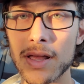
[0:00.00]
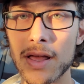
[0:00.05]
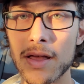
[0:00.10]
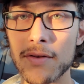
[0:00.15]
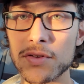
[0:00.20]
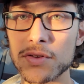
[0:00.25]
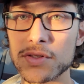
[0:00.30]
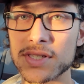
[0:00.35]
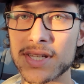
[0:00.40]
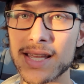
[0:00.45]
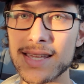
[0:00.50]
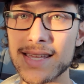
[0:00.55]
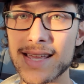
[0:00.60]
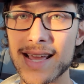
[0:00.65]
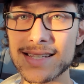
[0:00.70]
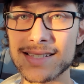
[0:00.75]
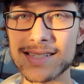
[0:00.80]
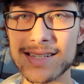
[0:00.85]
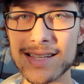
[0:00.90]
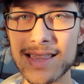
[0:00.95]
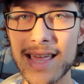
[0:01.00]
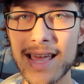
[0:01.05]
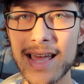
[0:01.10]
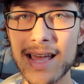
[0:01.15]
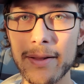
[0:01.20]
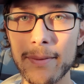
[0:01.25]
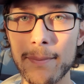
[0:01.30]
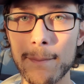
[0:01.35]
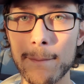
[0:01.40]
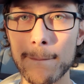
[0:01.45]
If you say yes to
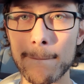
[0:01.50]
that,